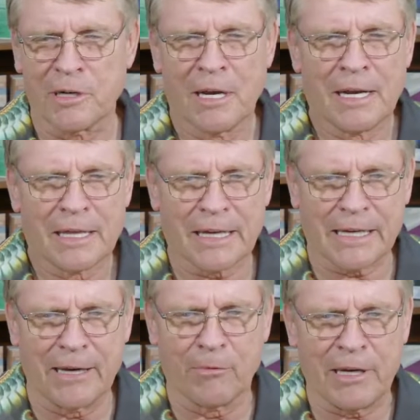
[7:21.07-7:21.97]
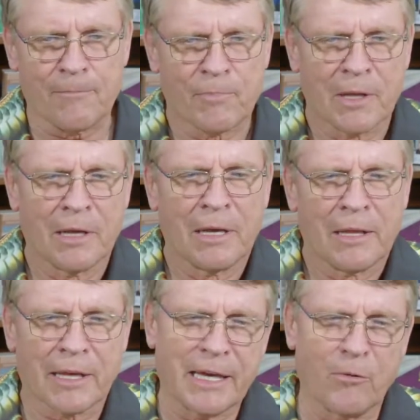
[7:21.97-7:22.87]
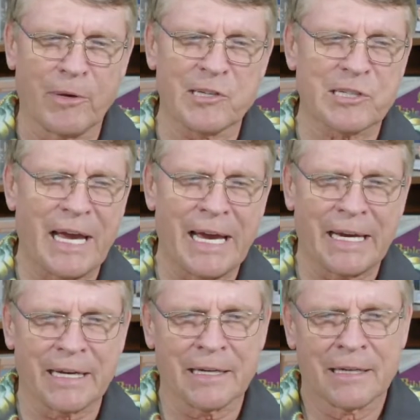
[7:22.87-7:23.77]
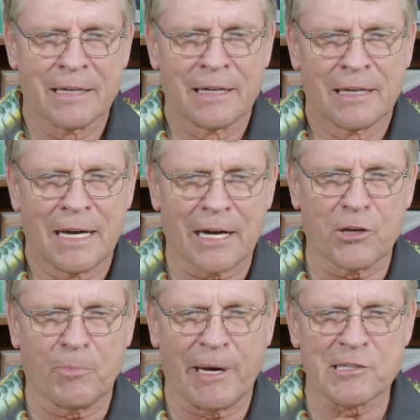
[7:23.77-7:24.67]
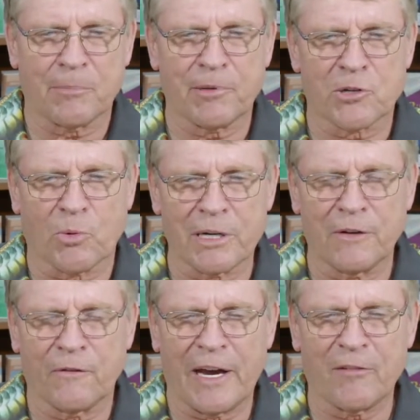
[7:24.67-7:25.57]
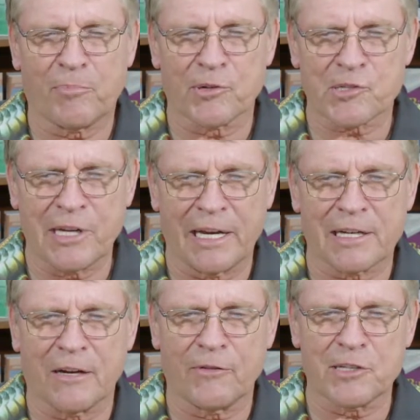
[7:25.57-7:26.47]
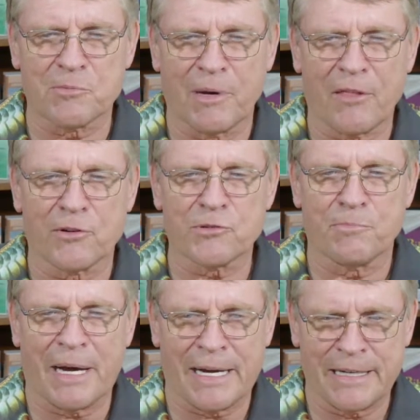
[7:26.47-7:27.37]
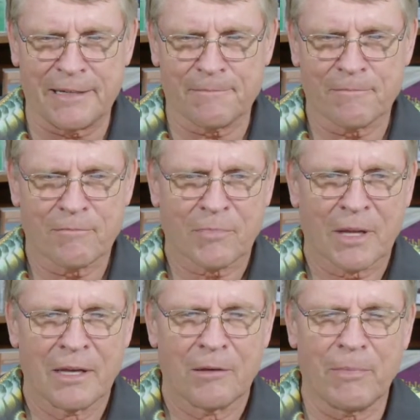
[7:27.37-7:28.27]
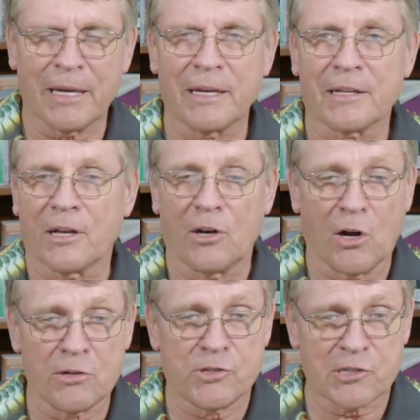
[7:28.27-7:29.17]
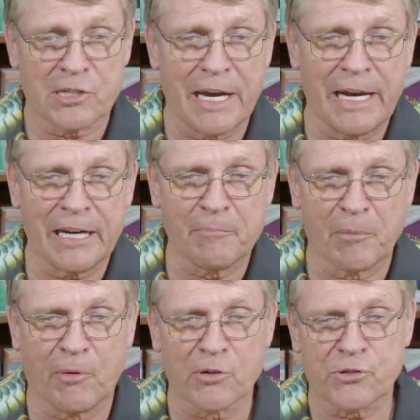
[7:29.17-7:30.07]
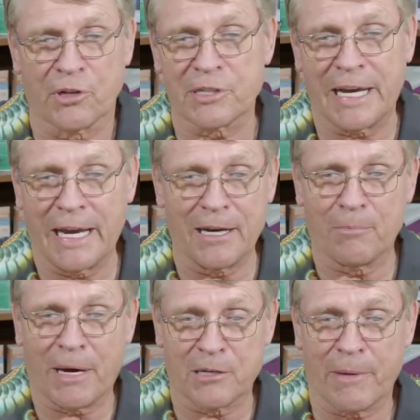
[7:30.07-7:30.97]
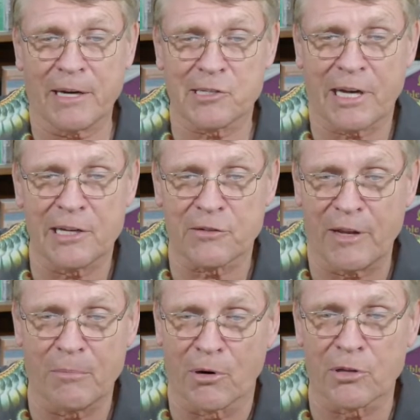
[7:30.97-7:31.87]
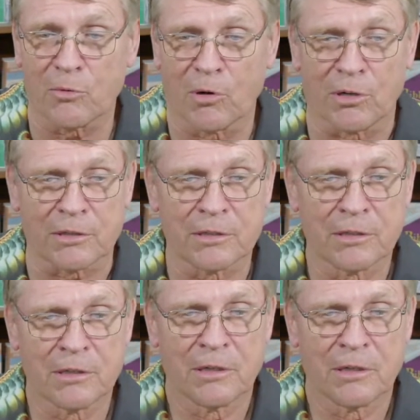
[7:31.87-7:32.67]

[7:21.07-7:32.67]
to it. The kiwi. The kiwi's egg occupies up to 25% of its mother's body, making it the largest egg proportional to body size of any bird in the world,